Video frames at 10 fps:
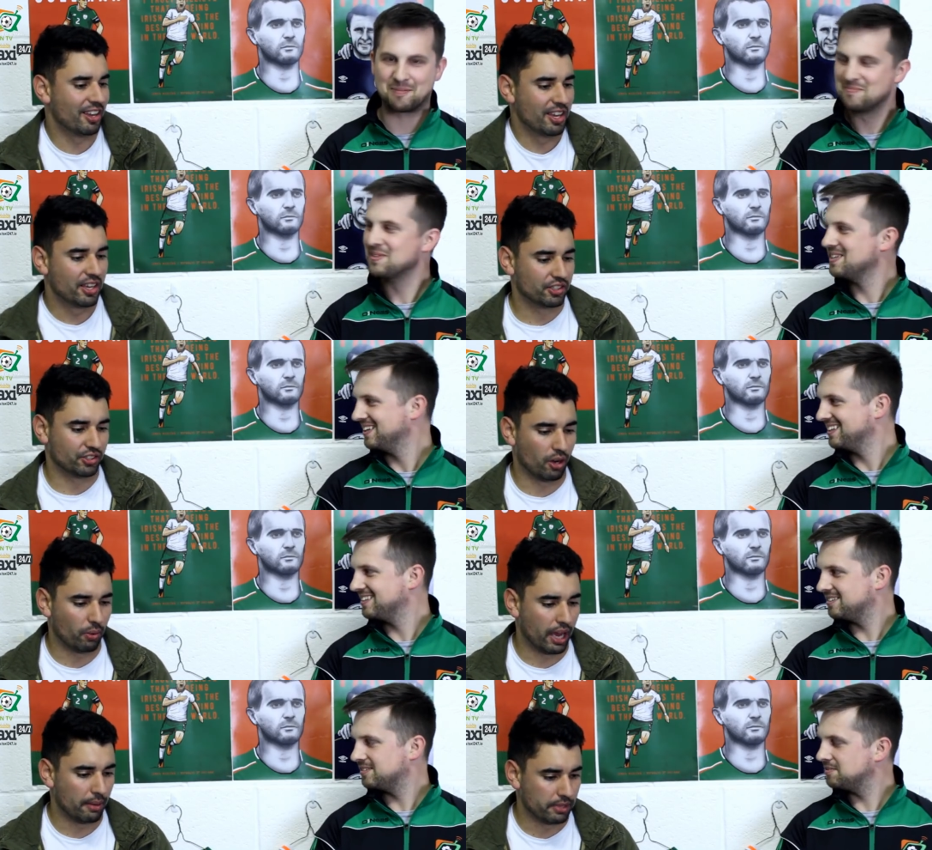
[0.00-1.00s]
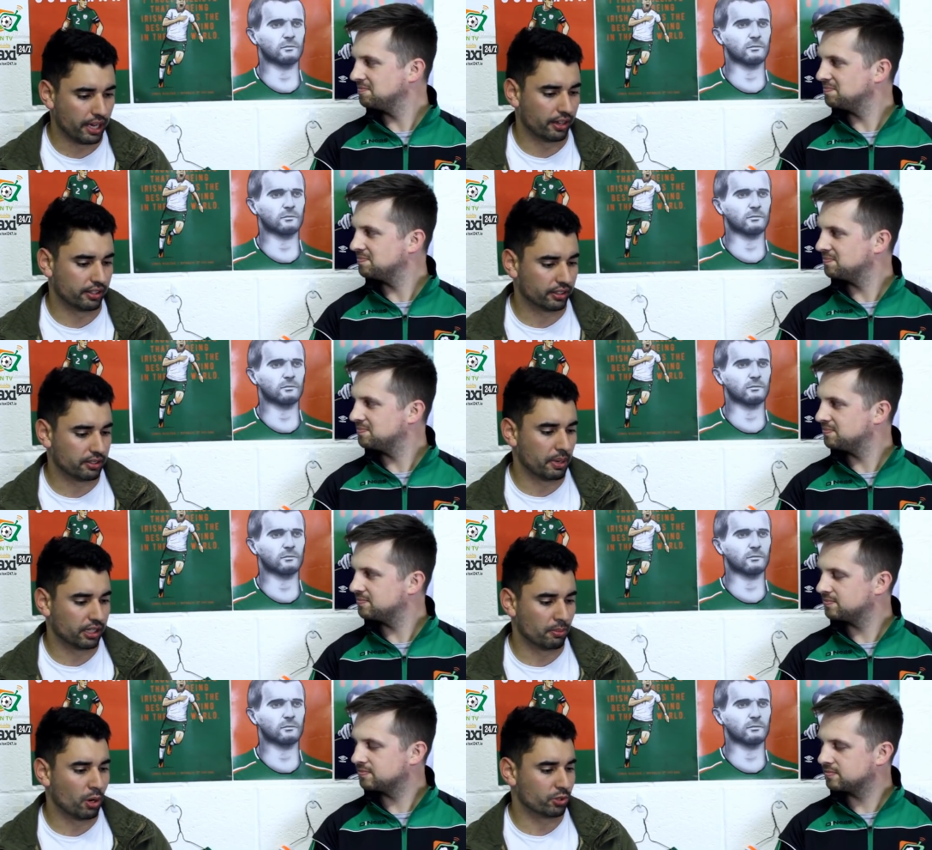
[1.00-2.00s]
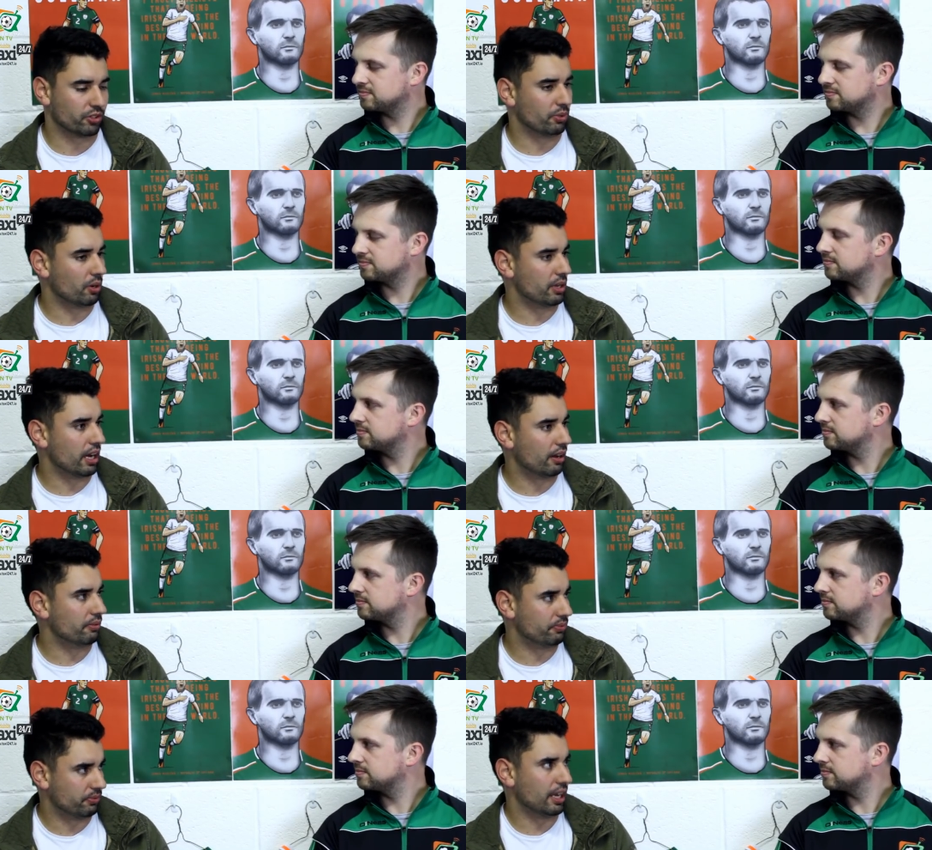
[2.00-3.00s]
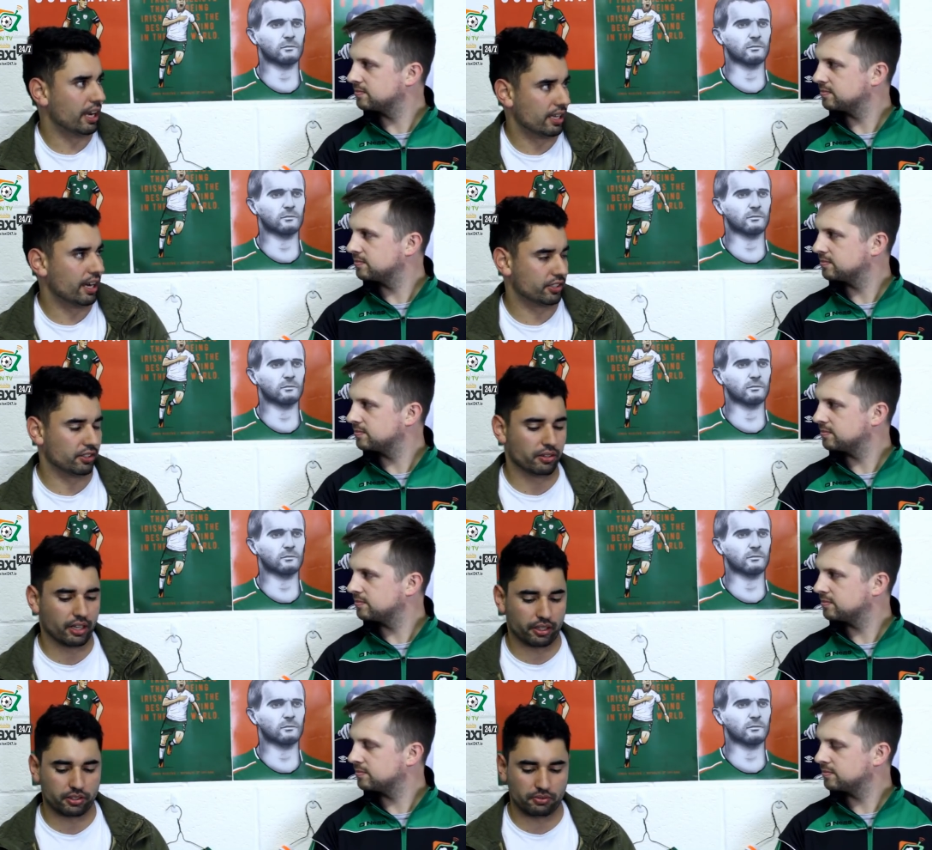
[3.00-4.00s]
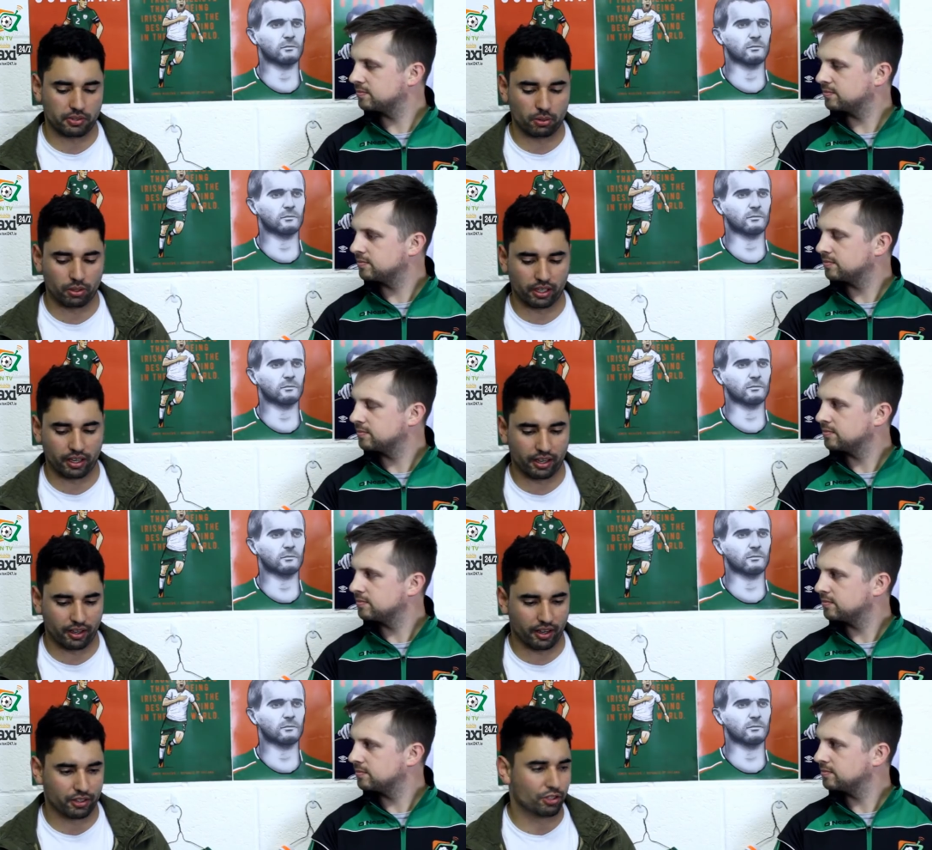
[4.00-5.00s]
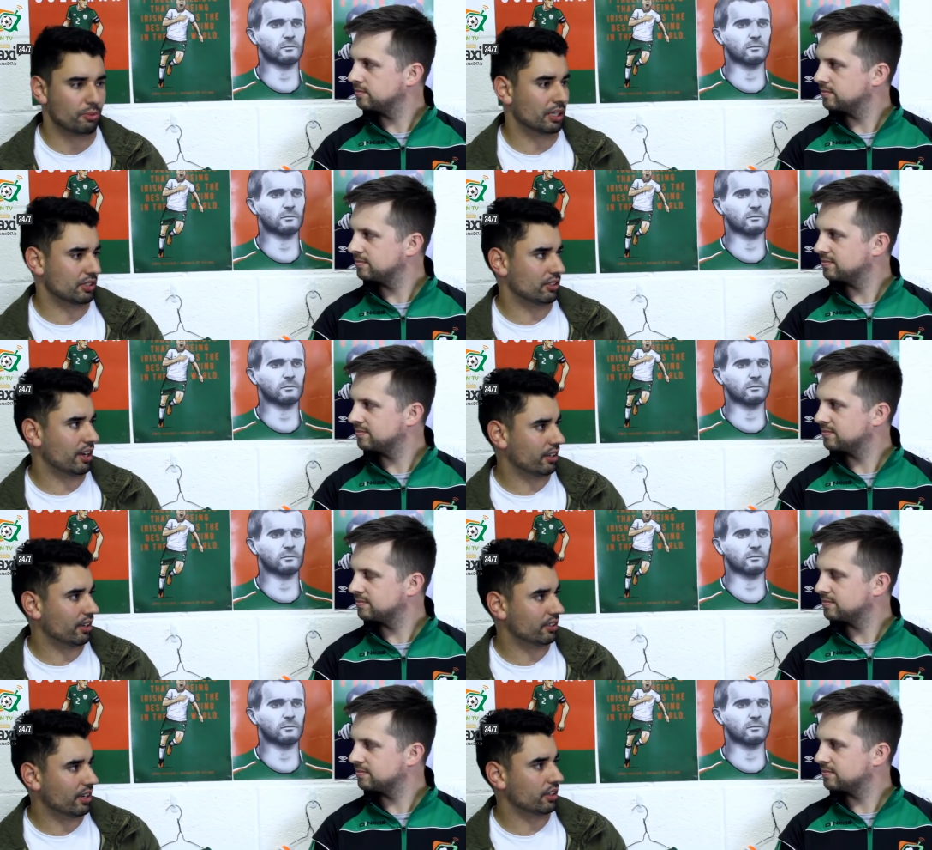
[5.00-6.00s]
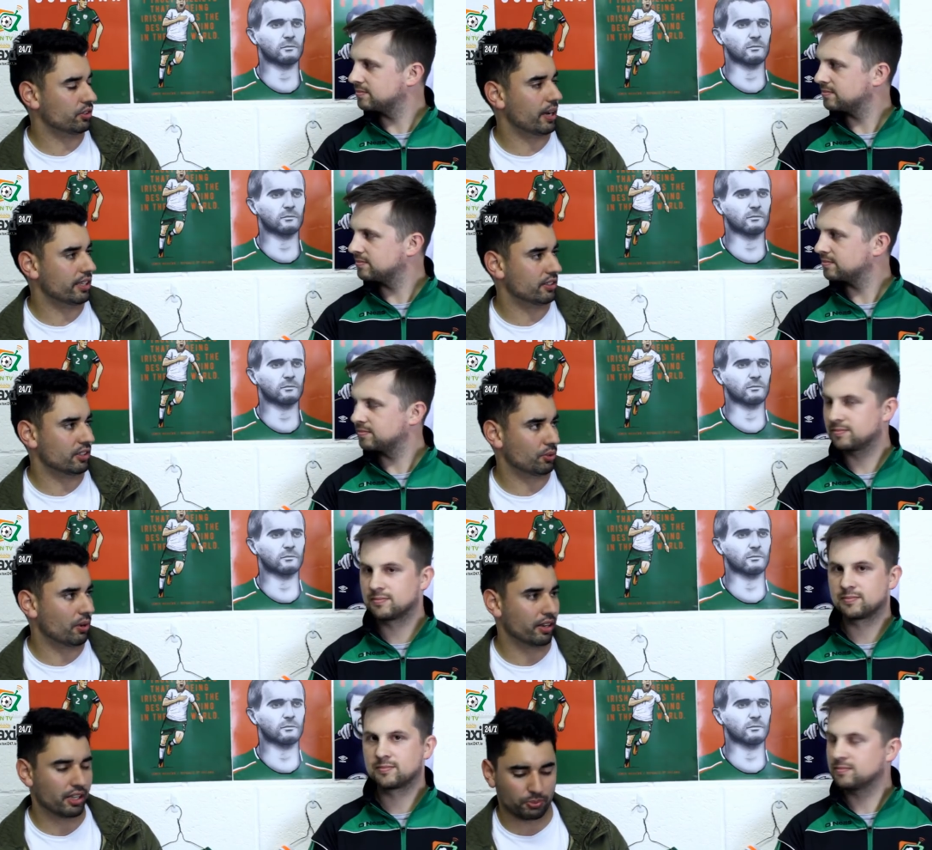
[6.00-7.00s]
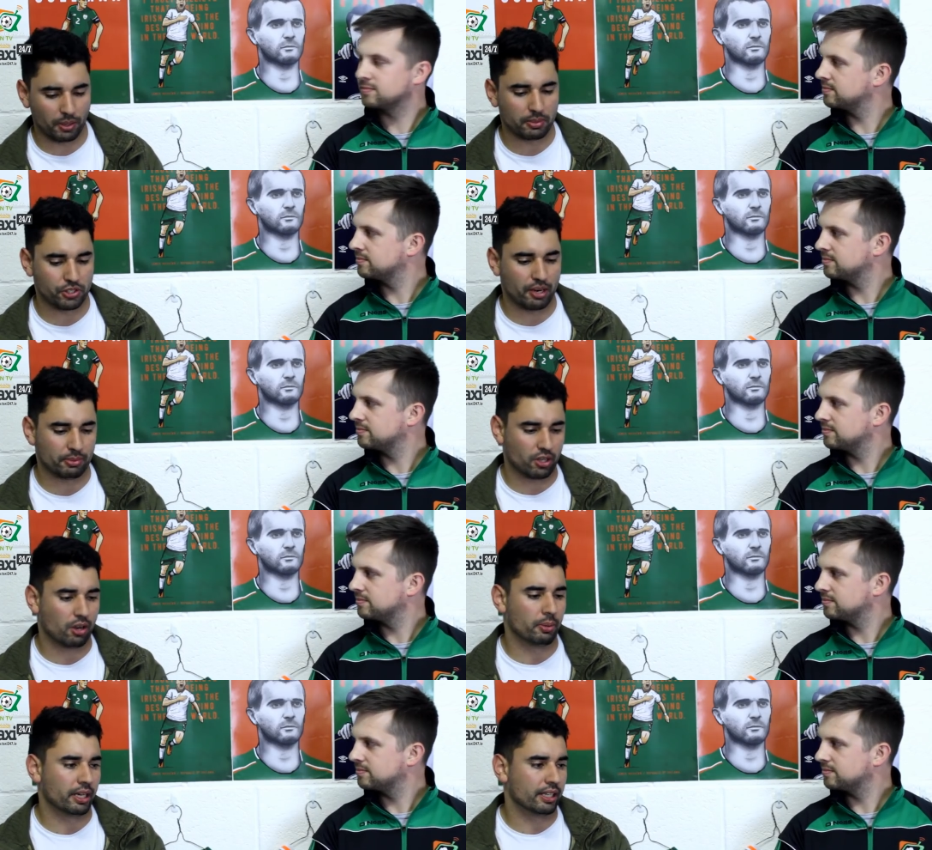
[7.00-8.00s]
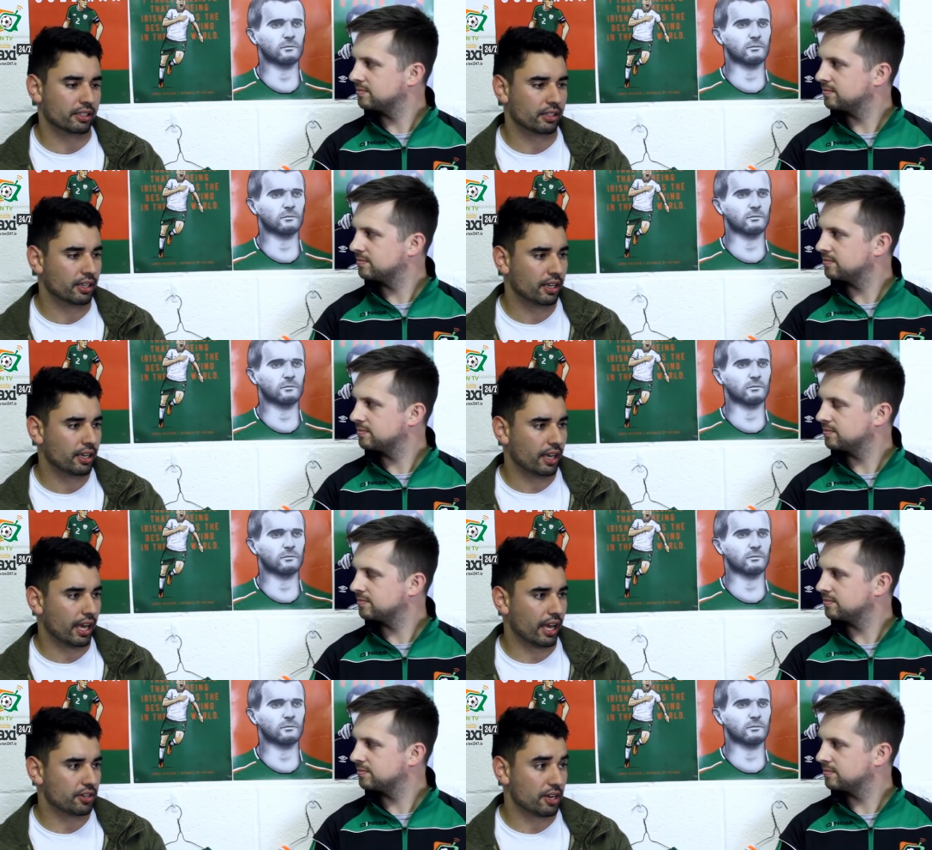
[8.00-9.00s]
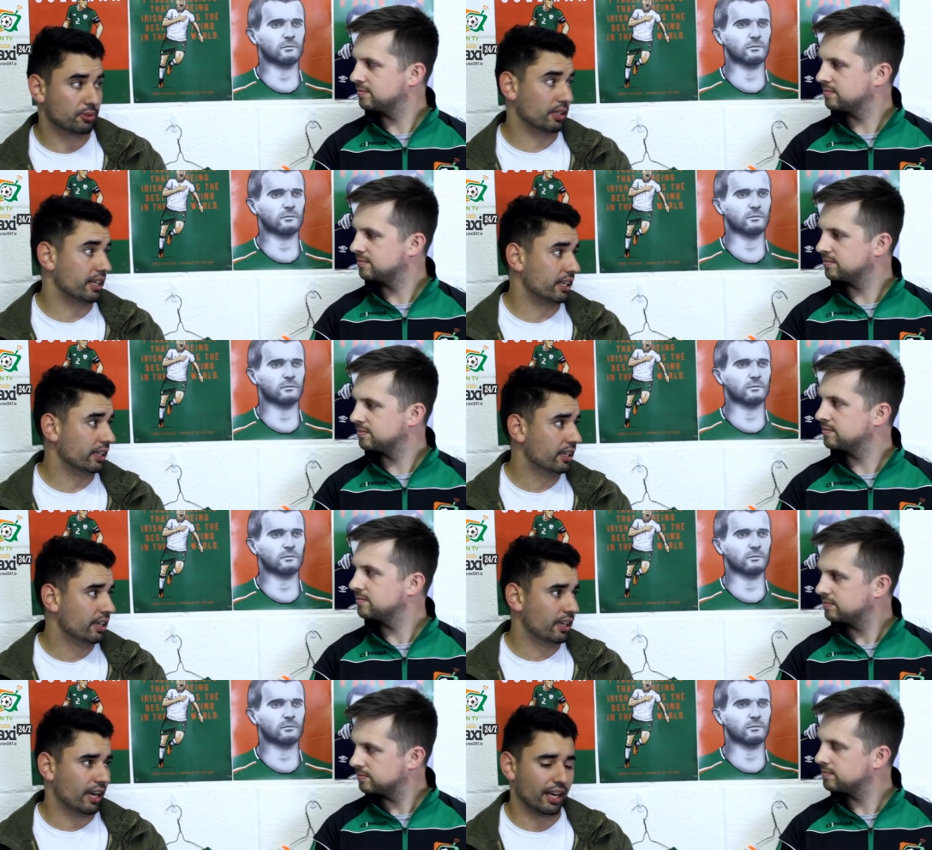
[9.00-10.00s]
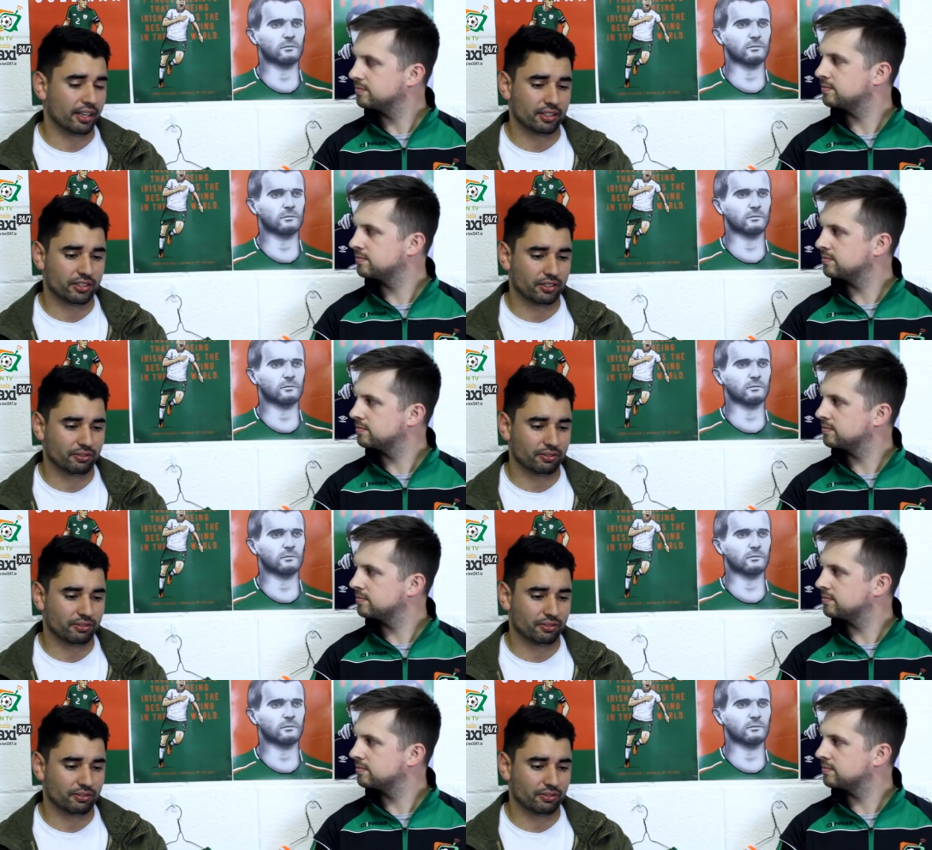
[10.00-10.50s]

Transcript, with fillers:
Speaker 1: yeah. So um, yeah, I think to make the most of what we have, yeah, he has to do that because if you look at our, our two biggest attack, attacking threats in the squad, it's probably Seamus Coleman and uh, James McClean, and